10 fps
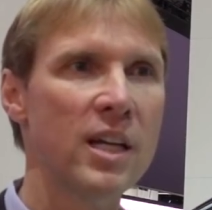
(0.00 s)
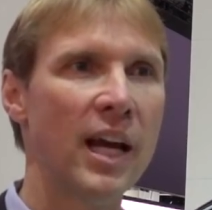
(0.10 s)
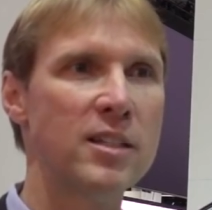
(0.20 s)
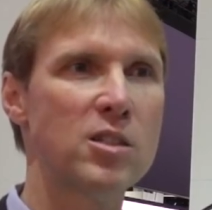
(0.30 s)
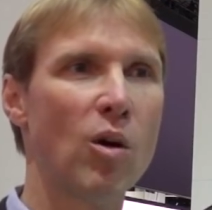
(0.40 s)

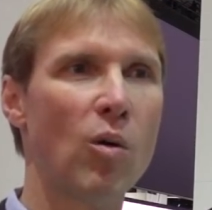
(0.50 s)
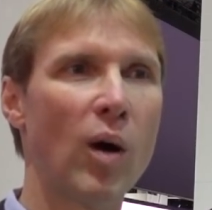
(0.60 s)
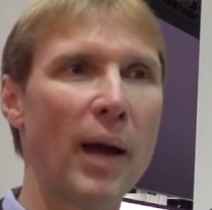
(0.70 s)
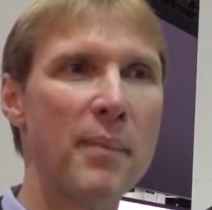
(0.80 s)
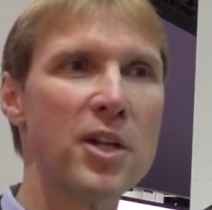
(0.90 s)
And so
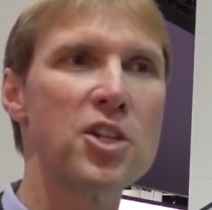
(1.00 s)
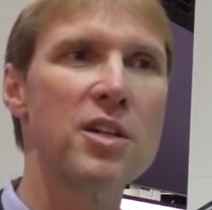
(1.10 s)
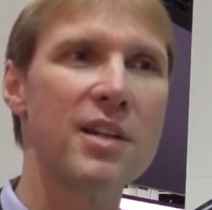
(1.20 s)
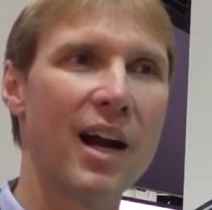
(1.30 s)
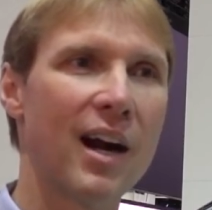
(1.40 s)
I
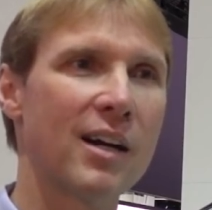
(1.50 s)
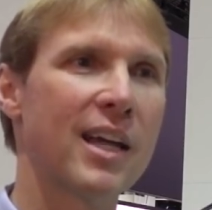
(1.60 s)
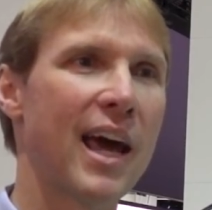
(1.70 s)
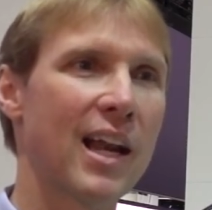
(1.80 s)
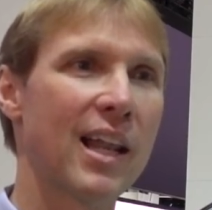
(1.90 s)
mentioned our
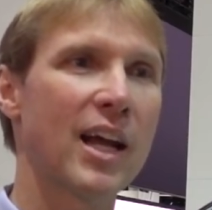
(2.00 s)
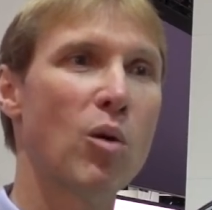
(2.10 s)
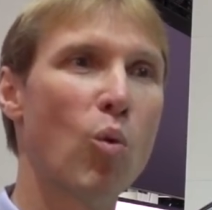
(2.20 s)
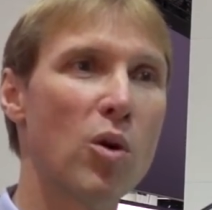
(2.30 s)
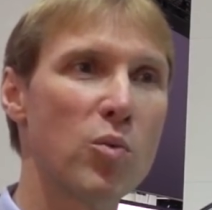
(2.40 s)
Cadillac
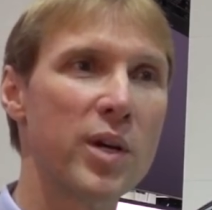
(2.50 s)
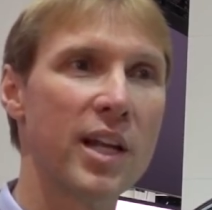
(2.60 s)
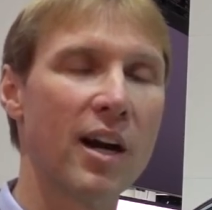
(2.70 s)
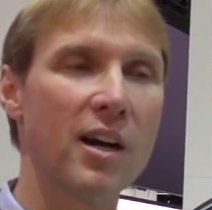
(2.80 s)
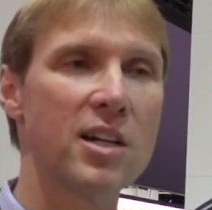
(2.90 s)

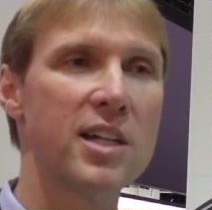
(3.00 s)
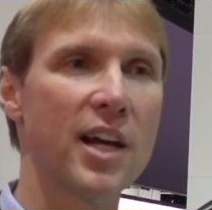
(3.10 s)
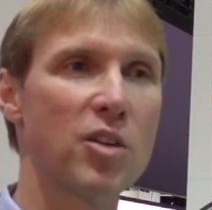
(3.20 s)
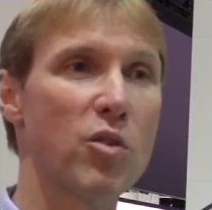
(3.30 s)
award-winning architecture.